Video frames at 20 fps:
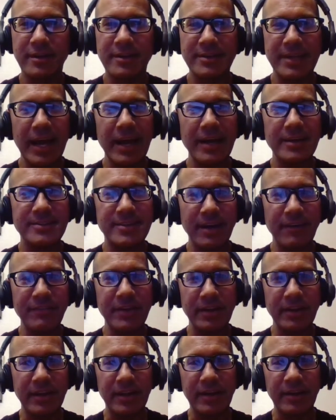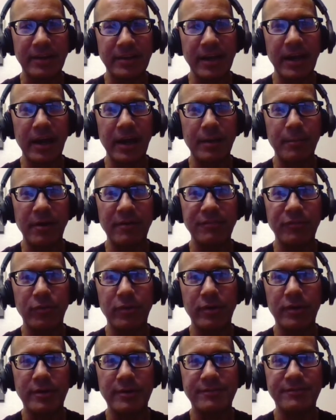Yeah, definitely. Yeah, I'm all
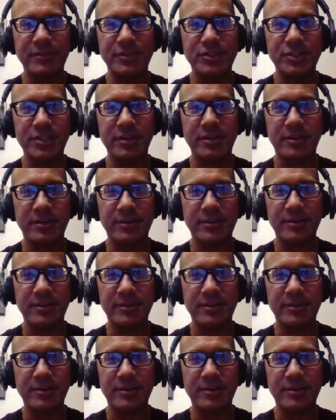for it, for sure.